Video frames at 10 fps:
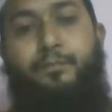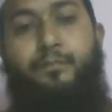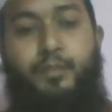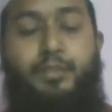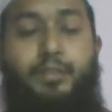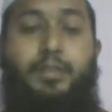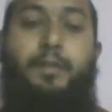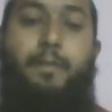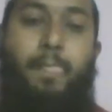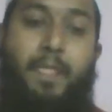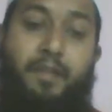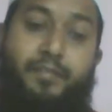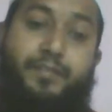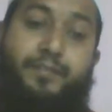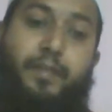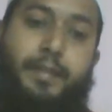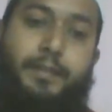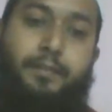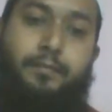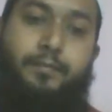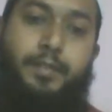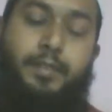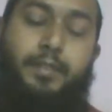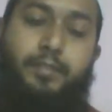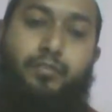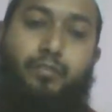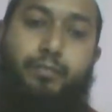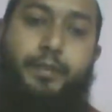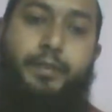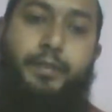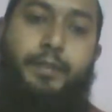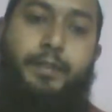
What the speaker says: first first flying the object he discovered.